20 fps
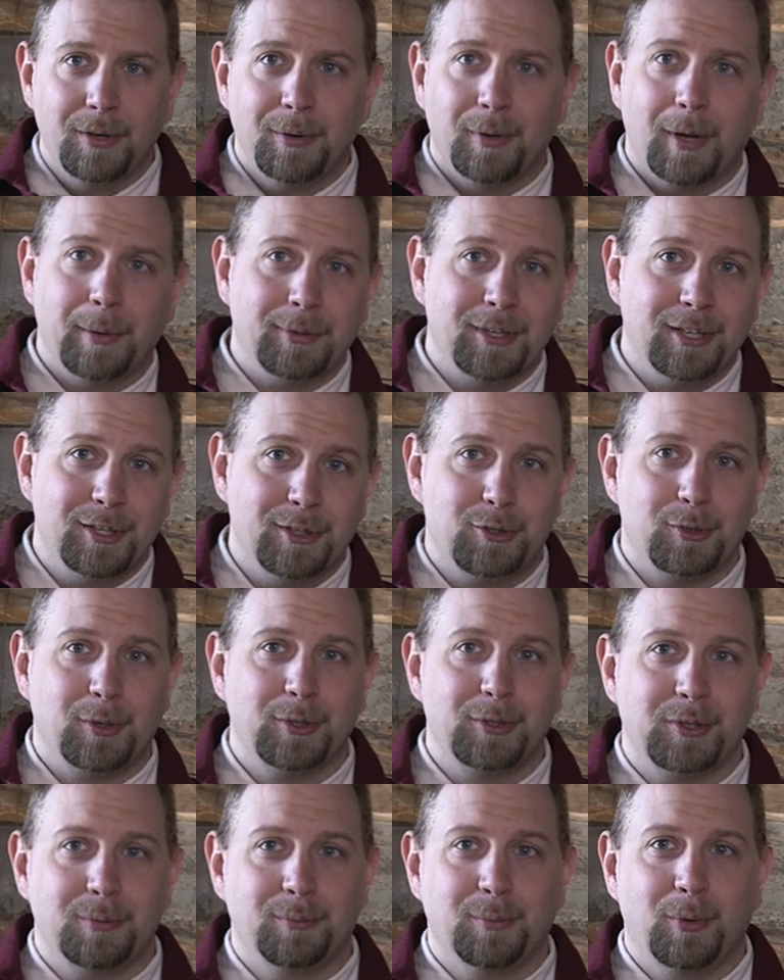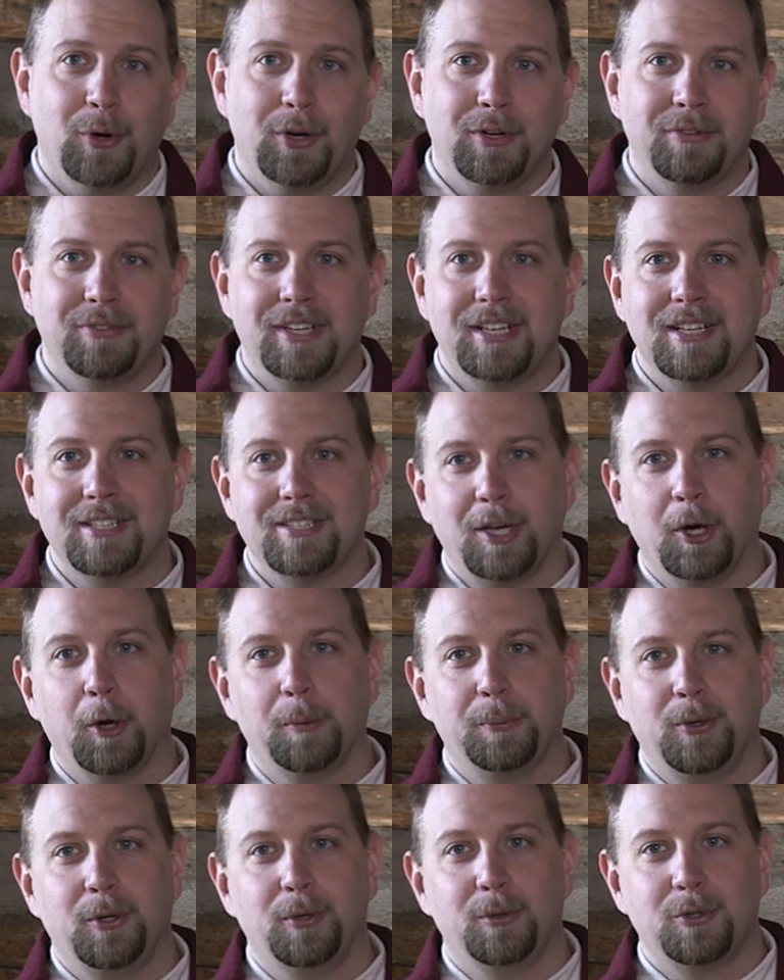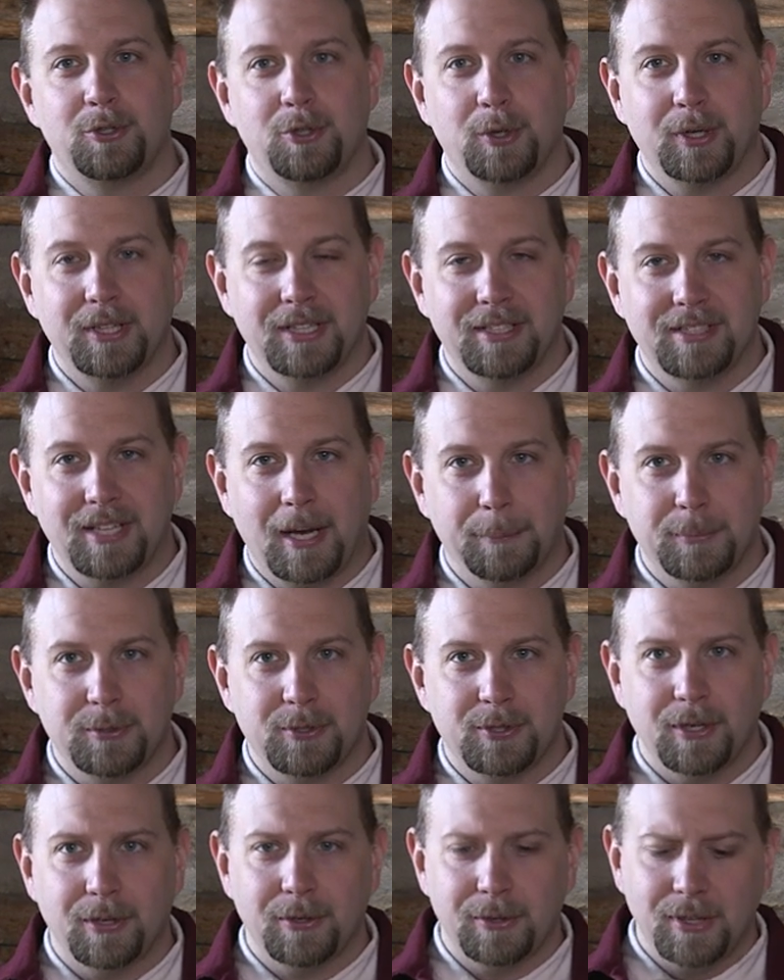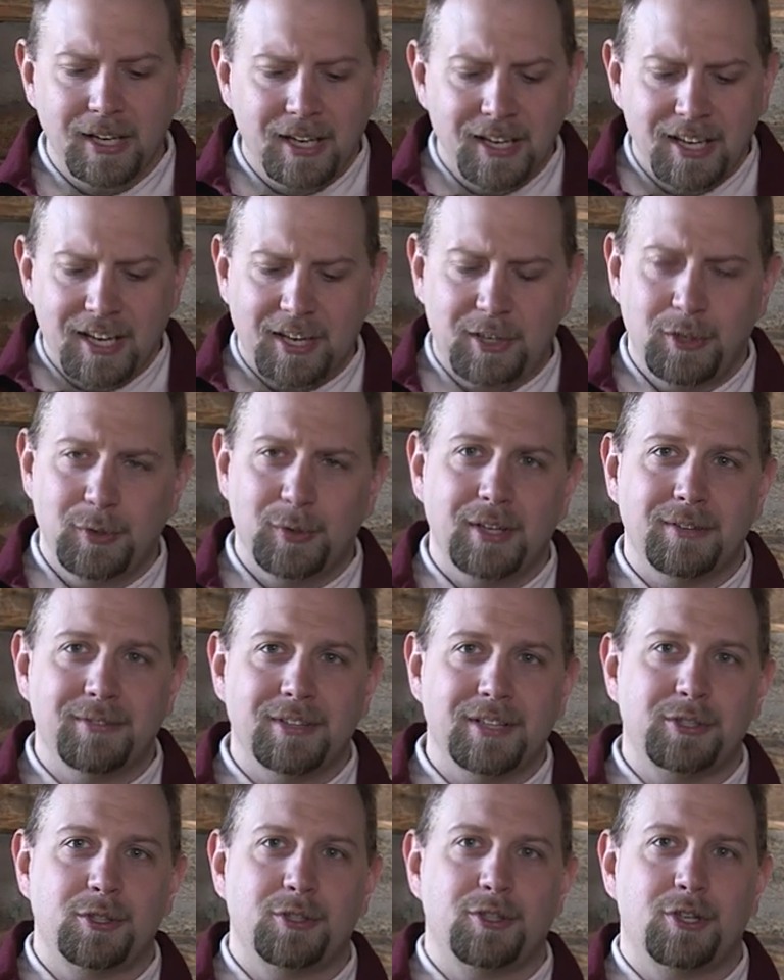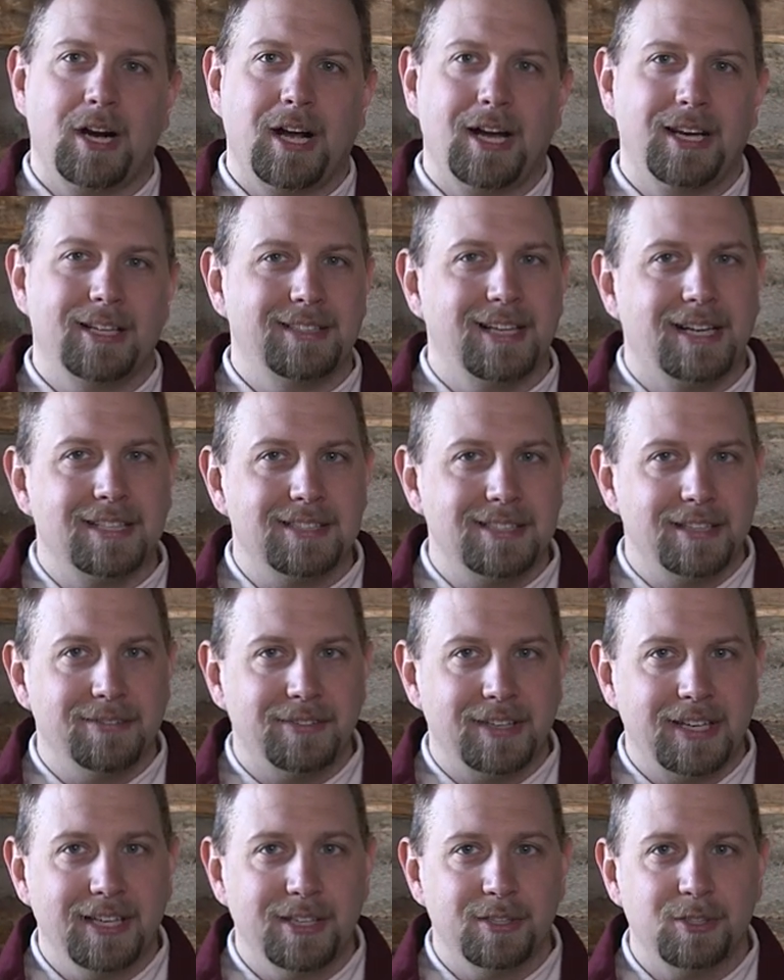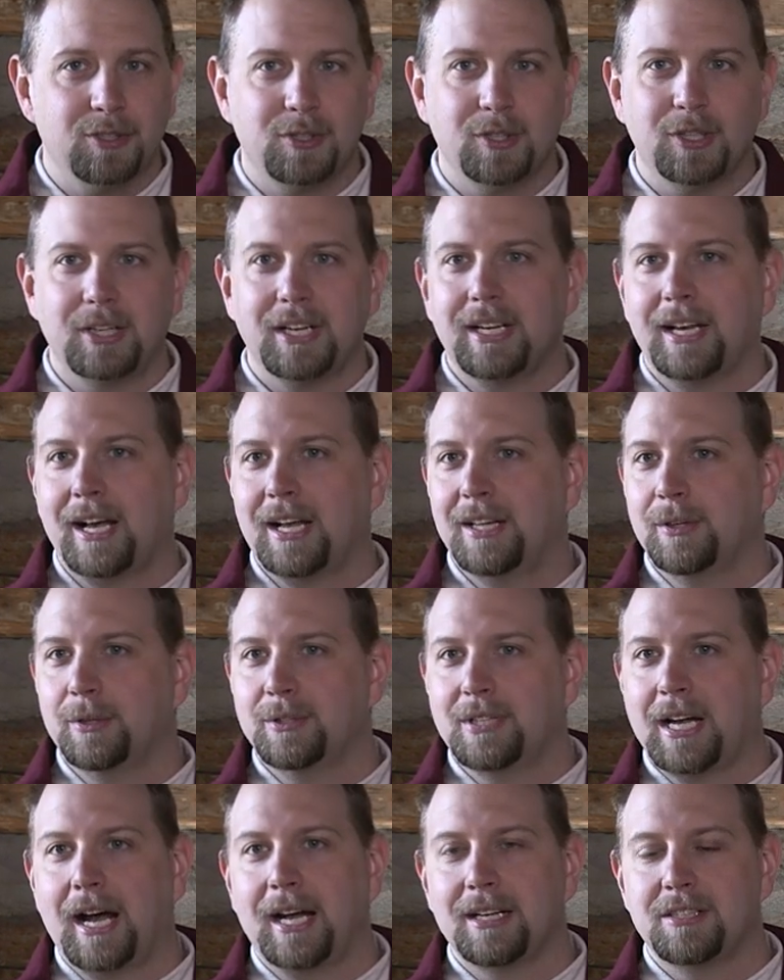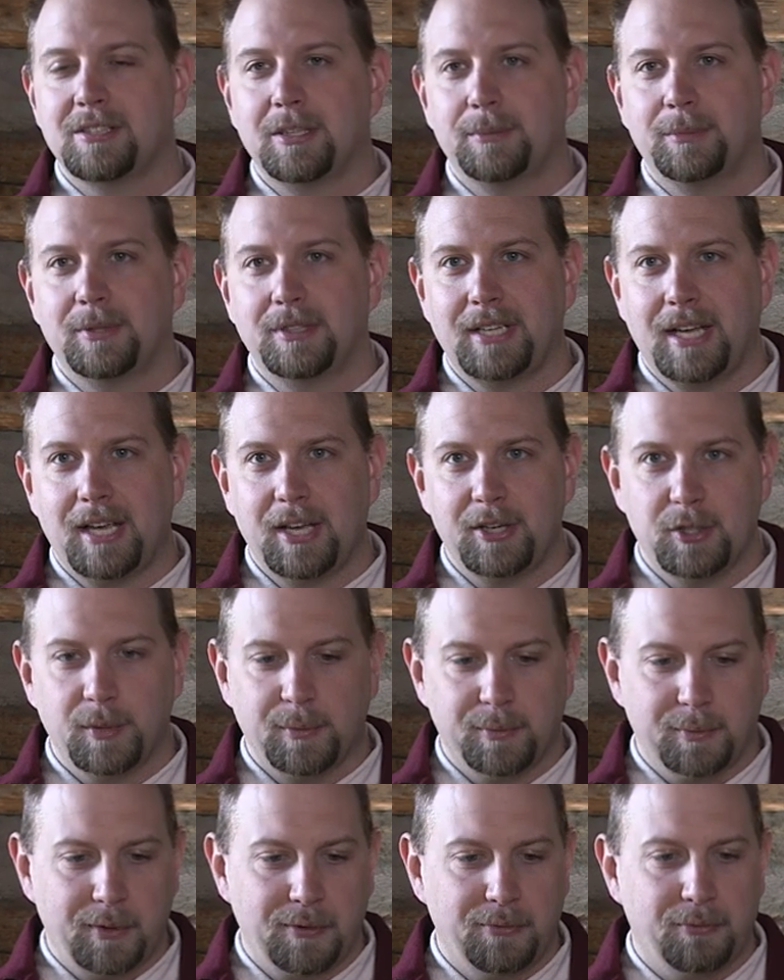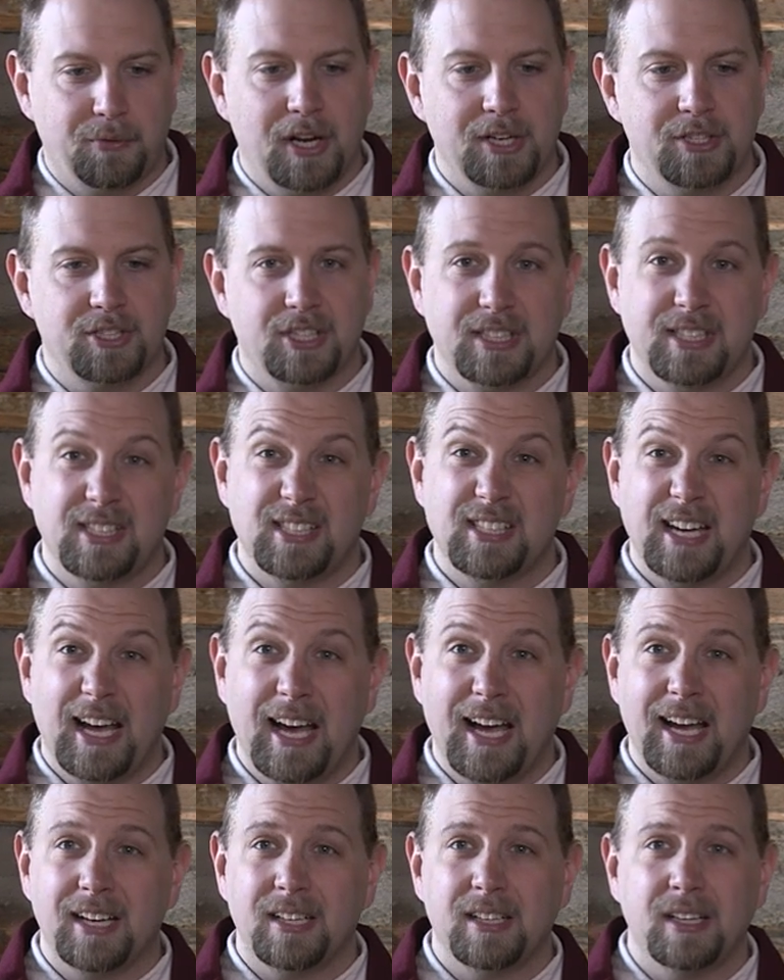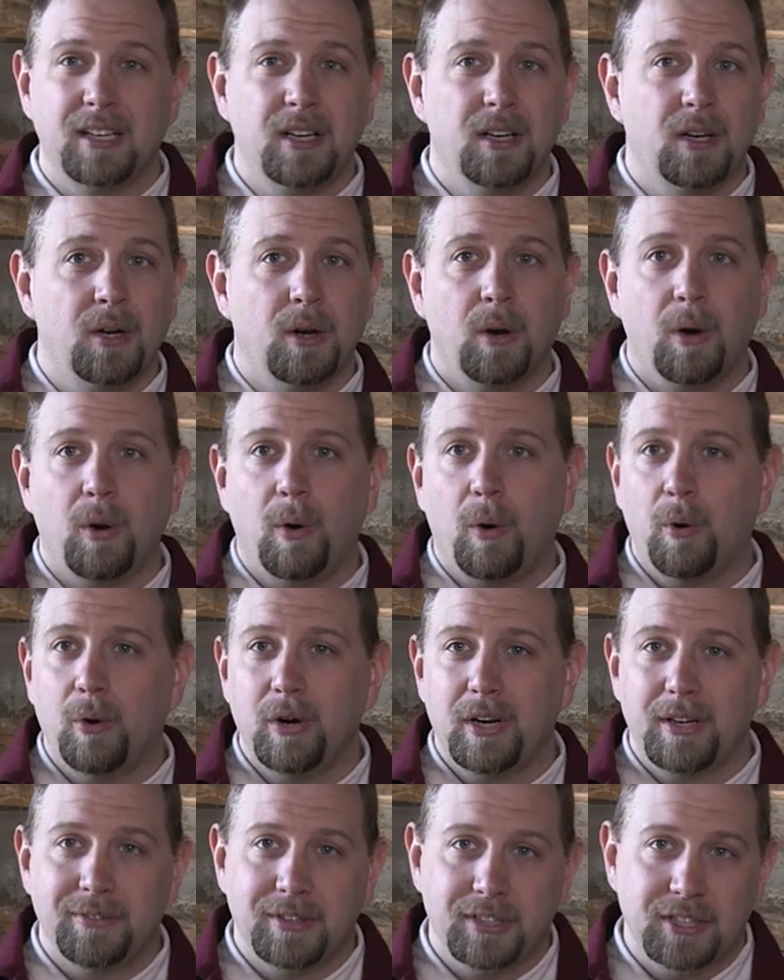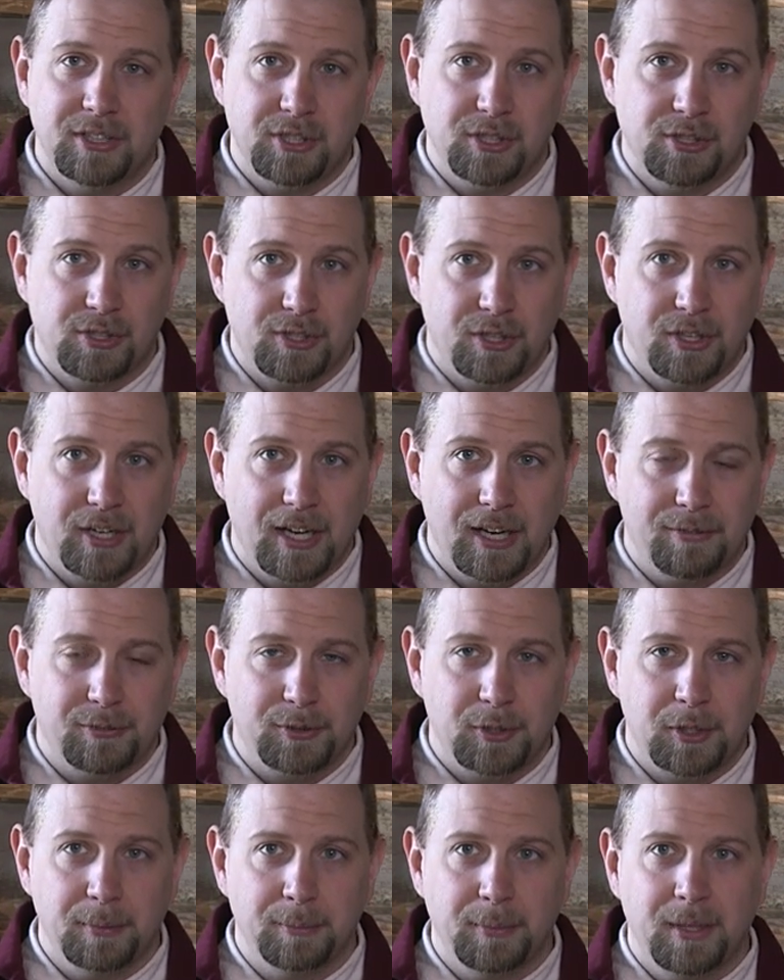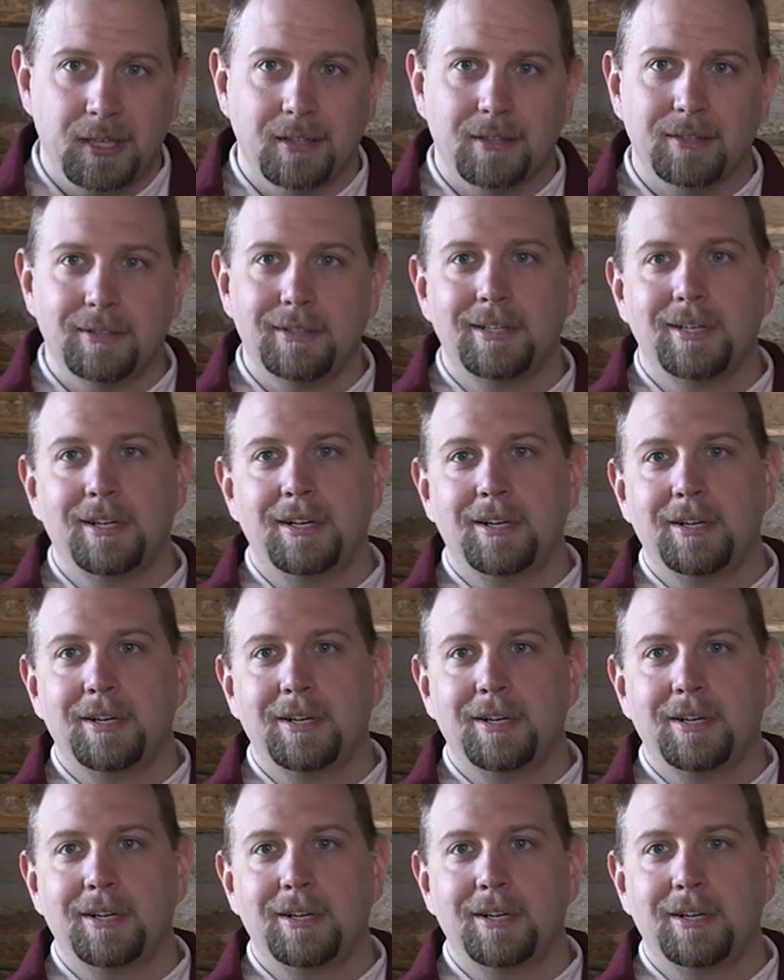Well, I'm going to enjoy some more of this. I hope you enjoyed this episode, and you give this a try at Next Living History. On those hot summer days, you have a refreshing snack, or even a dessert after a meal,